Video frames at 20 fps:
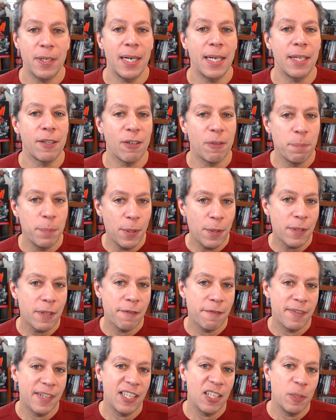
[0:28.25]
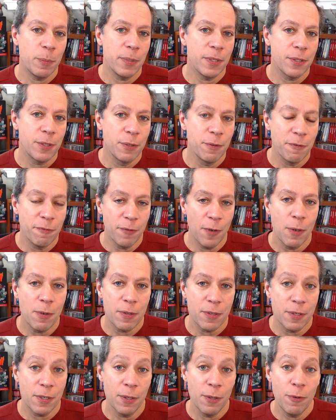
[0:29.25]
and they're both available to
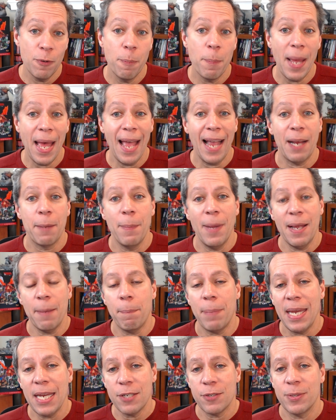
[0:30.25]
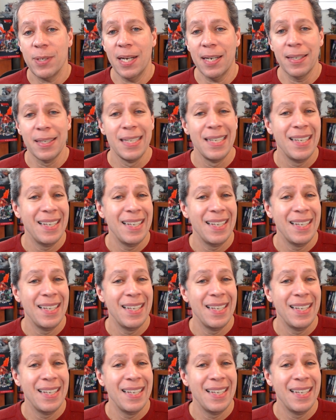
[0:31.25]
folks who back my Patreon.